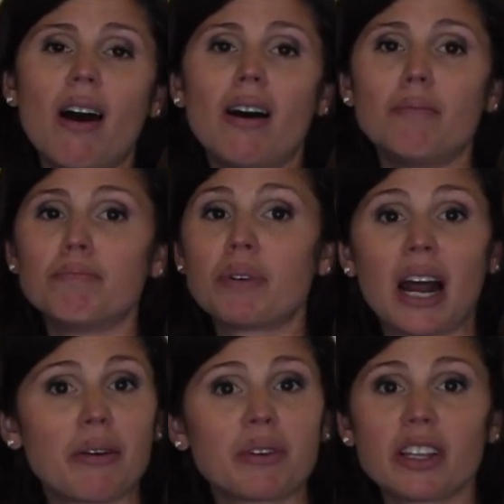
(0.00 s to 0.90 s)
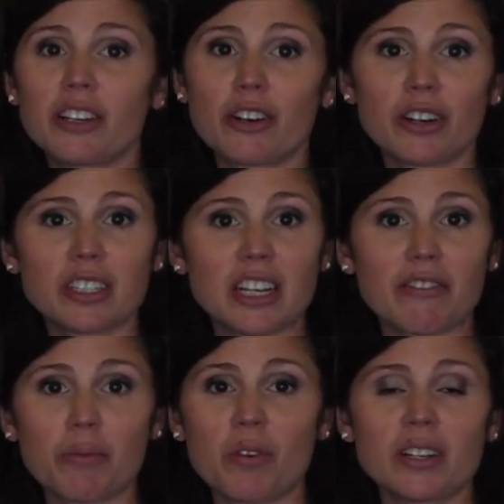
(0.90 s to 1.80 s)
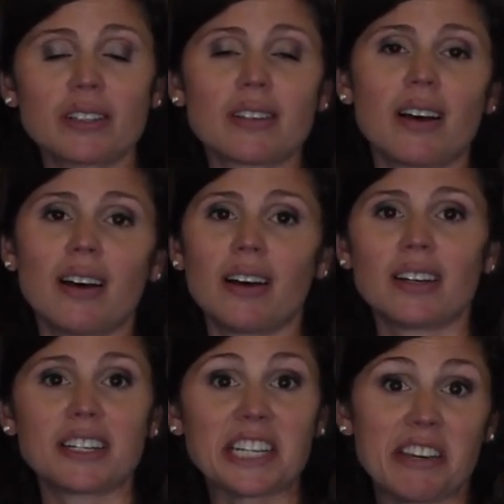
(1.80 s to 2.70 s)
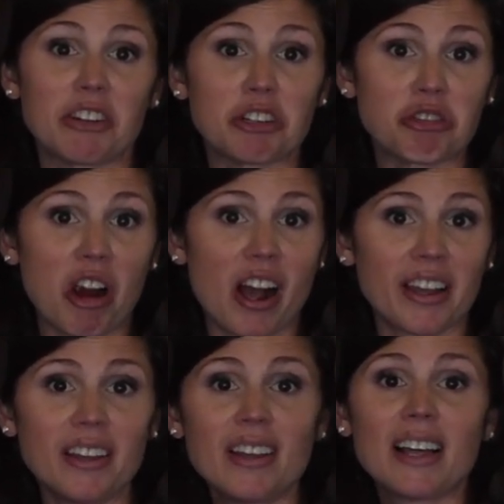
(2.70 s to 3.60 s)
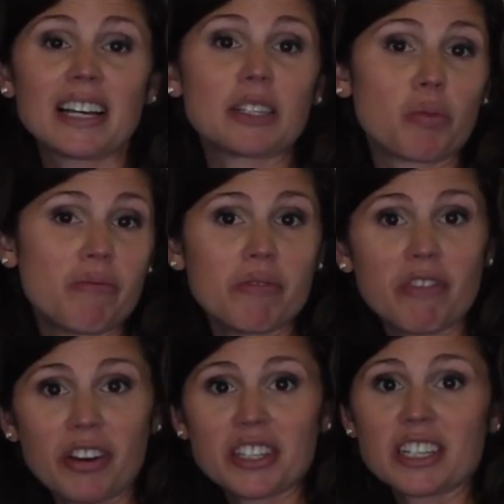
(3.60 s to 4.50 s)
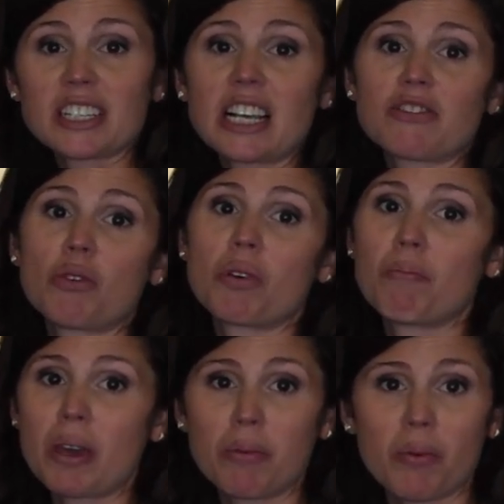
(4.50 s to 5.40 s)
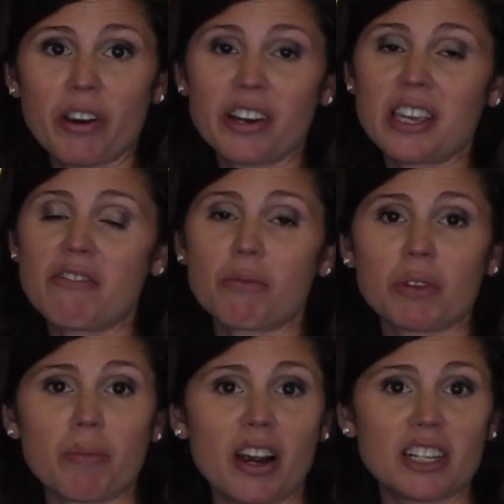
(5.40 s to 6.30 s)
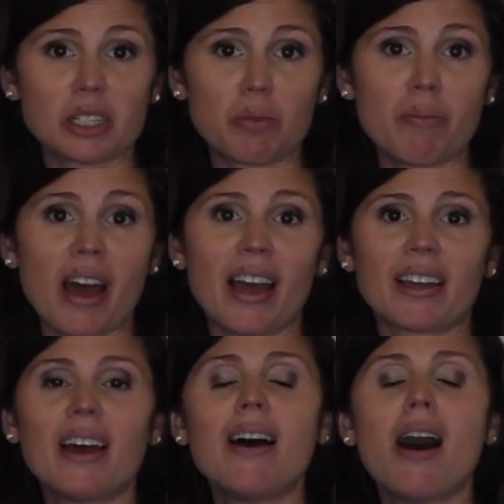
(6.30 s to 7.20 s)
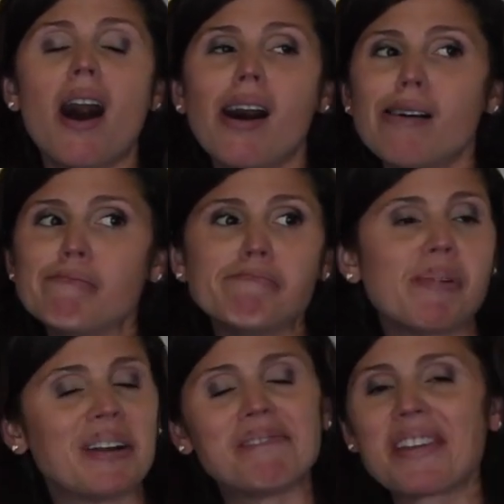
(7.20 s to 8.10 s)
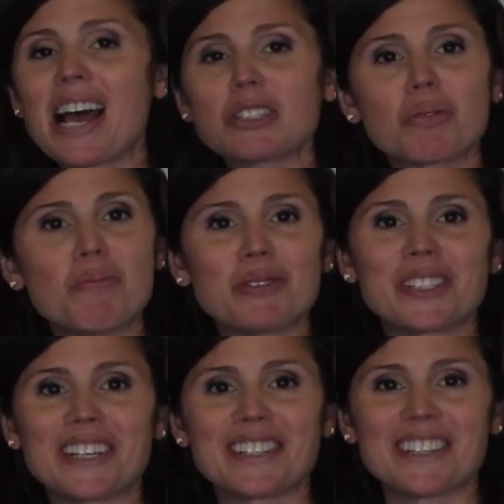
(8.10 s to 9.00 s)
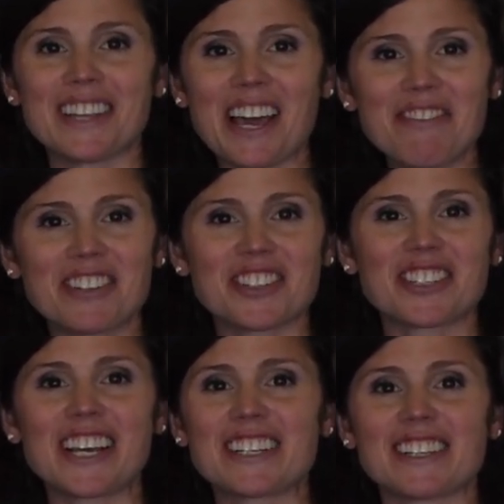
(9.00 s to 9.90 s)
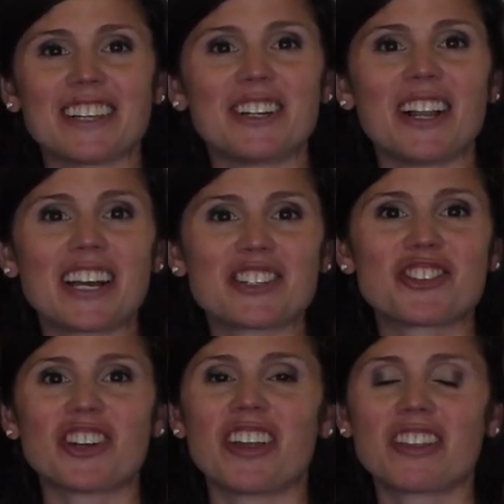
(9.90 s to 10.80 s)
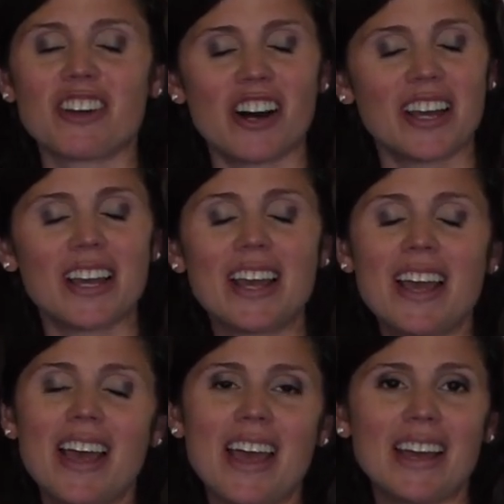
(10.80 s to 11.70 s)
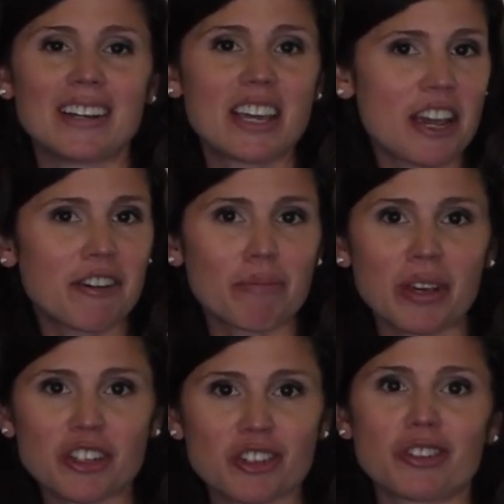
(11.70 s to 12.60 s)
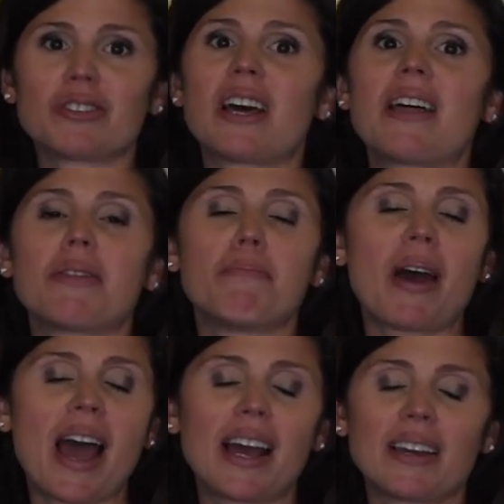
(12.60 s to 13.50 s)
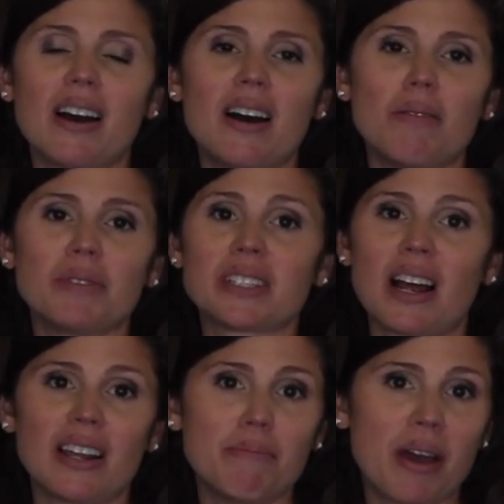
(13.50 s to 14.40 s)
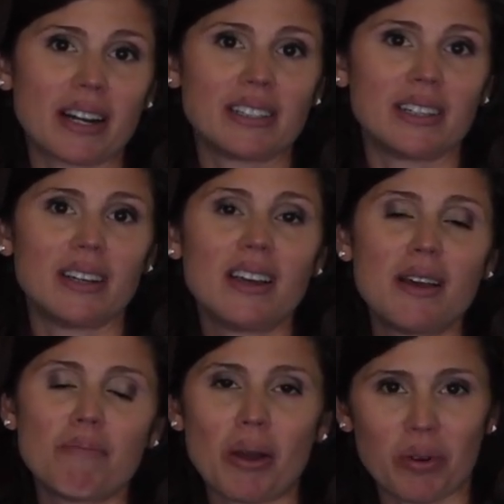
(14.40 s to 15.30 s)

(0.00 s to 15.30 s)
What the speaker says: But I really encourage everyone to give it a try. Like I said, we've been very successful with baby wearing, even with my ostomy bag. But as with most things in life, it just takes a little extra thought and care to make sure that the bag is not impacted by